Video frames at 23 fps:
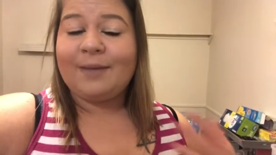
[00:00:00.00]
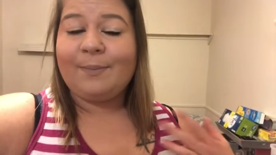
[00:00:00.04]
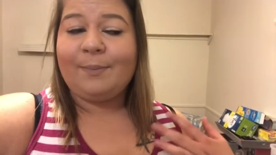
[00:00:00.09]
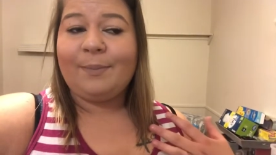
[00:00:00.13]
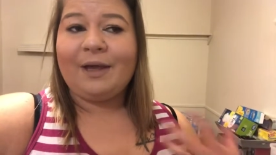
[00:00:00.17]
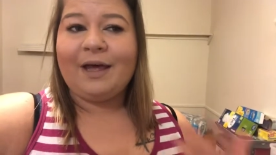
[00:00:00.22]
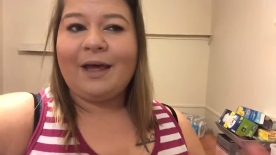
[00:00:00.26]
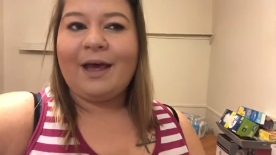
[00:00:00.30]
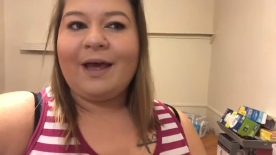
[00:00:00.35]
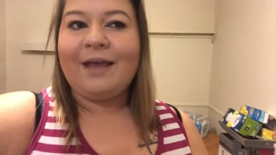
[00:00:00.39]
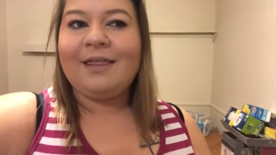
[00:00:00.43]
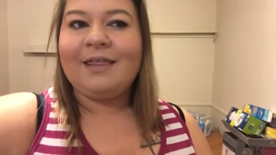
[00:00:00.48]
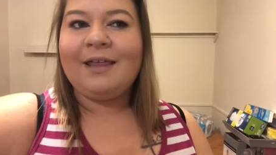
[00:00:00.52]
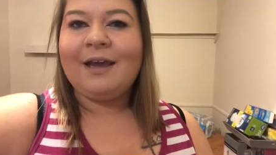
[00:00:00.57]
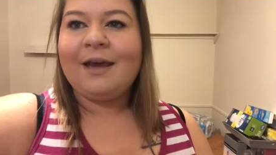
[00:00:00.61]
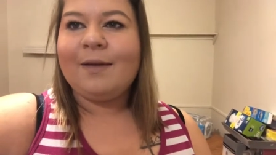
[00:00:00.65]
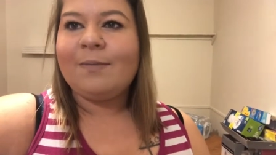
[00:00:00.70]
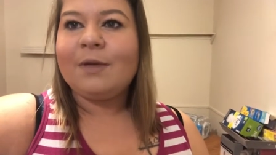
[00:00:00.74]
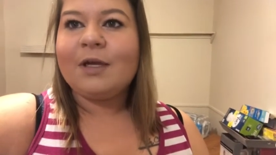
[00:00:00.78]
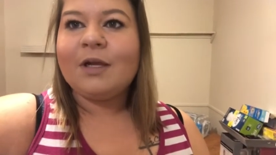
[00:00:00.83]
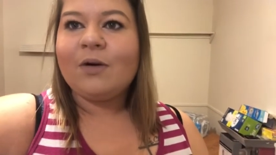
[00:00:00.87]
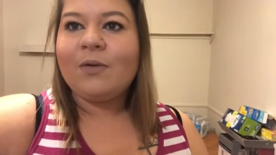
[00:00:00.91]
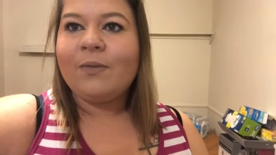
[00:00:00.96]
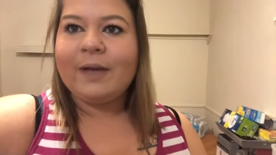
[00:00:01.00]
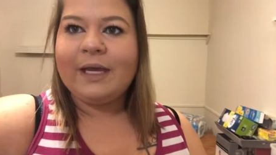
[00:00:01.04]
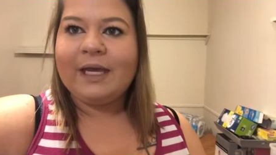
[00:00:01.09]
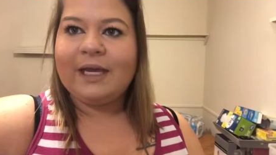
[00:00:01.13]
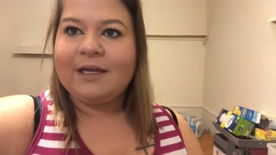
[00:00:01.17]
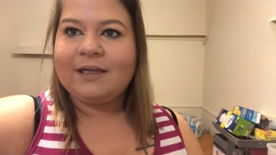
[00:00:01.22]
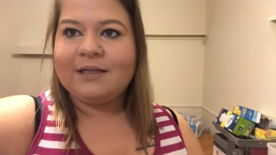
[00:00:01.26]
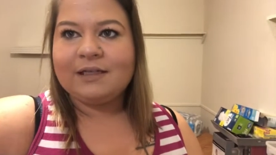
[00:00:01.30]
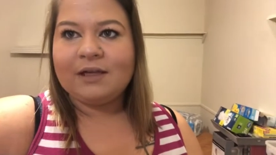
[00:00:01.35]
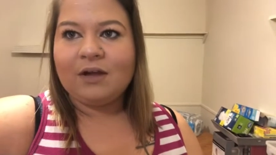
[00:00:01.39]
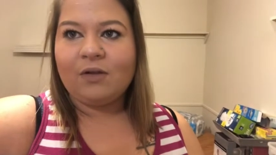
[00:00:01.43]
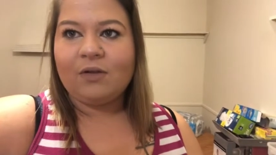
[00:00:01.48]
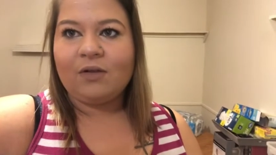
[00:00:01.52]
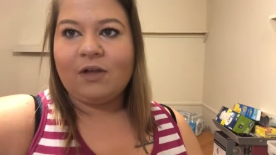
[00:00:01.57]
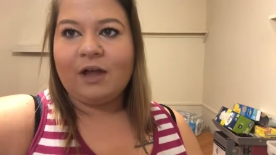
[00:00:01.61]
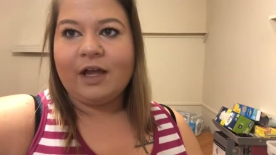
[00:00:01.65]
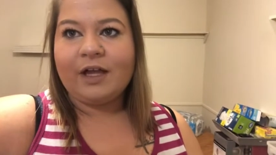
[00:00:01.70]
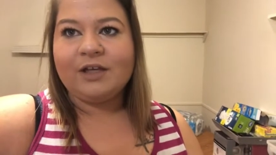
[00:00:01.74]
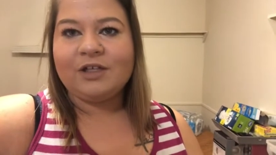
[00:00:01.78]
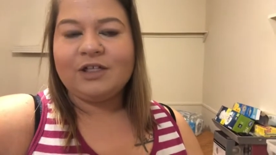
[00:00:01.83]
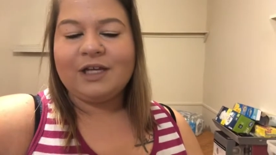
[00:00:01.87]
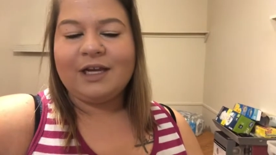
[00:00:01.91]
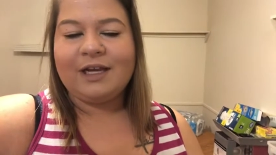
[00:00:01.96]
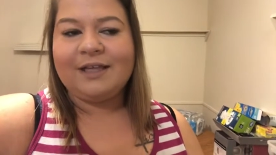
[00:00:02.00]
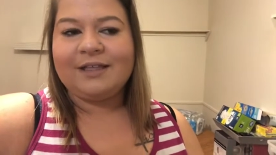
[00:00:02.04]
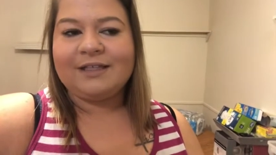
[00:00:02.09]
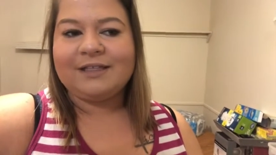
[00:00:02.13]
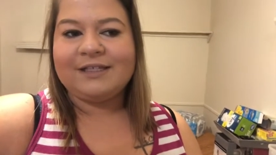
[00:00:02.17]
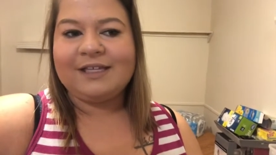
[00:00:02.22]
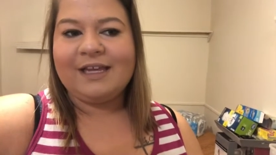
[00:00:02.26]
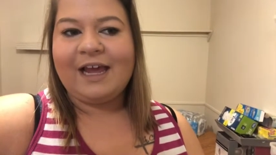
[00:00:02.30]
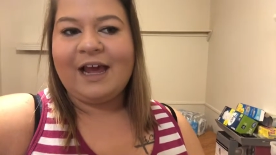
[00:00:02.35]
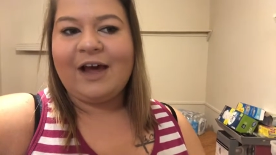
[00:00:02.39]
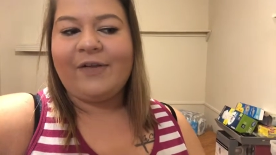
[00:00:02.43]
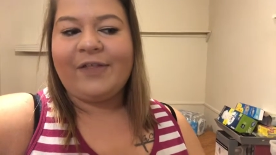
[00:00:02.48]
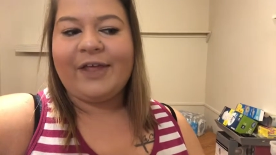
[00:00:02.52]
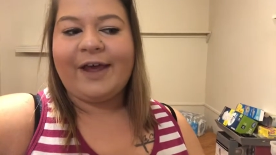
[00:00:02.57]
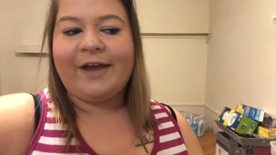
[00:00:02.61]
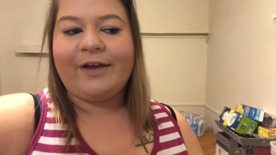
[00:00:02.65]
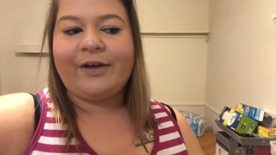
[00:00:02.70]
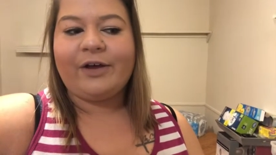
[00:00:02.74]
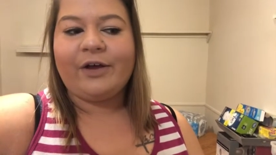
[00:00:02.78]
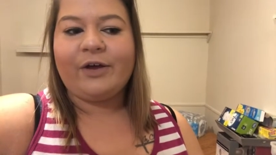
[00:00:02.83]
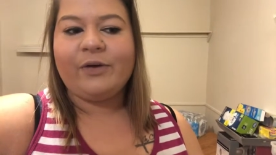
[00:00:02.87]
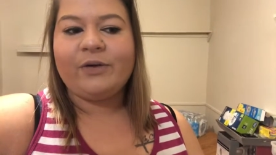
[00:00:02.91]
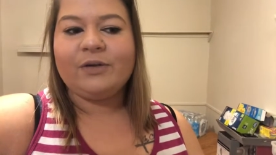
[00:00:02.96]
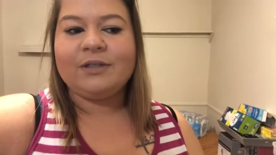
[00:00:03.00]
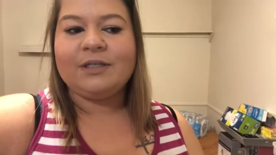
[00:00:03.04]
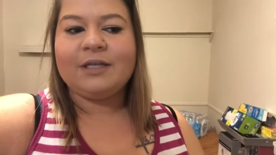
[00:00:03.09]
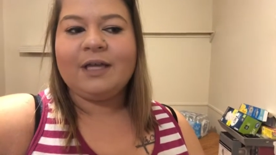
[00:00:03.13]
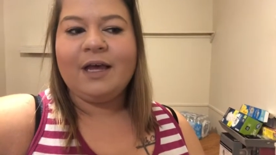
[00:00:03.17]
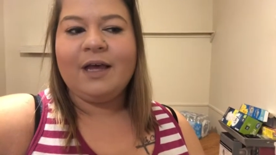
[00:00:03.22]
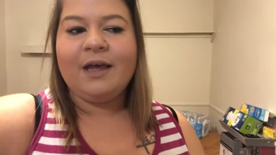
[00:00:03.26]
but I think I'm gonna wait until lunch and see how that goes,